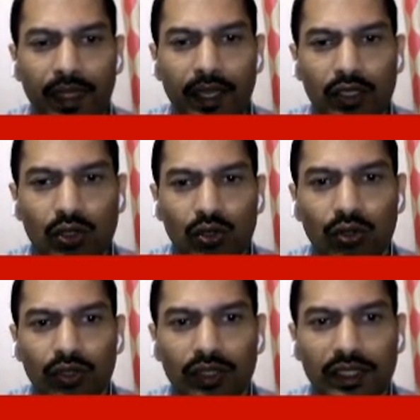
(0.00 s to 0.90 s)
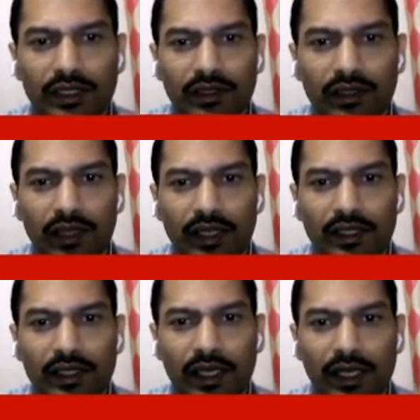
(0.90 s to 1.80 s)
So this is
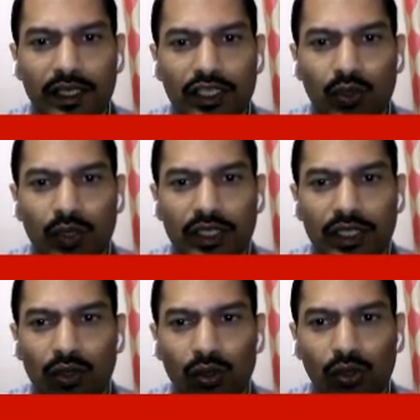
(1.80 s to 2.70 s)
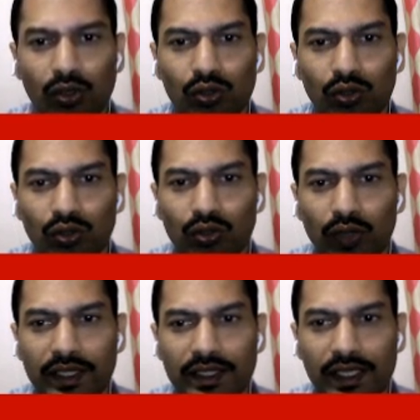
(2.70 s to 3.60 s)
the energy equation. Also you
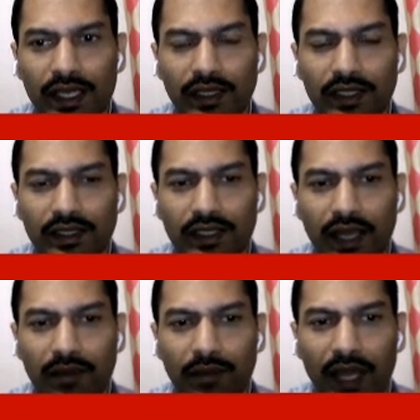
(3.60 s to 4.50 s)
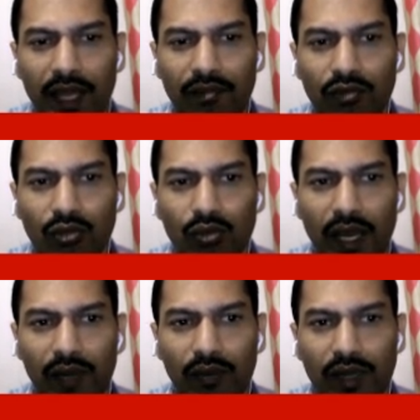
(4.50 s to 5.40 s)
can say this can be helpful to
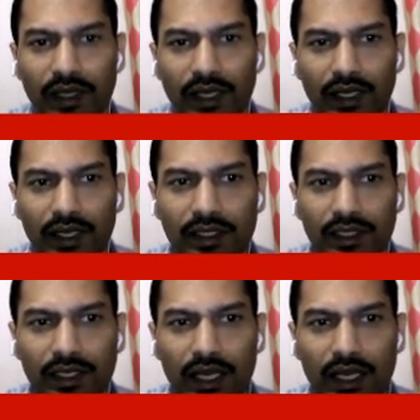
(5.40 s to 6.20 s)
calculate the energy.